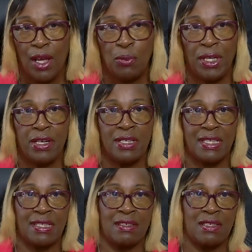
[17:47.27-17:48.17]
Because
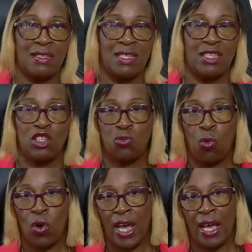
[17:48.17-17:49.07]
this is
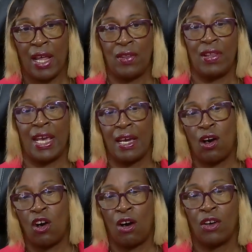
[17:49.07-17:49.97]
where they
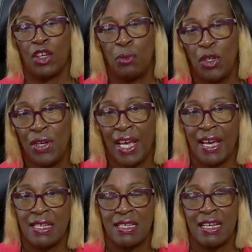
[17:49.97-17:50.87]
are
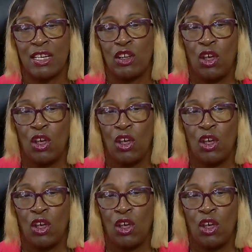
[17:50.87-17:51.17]
communicating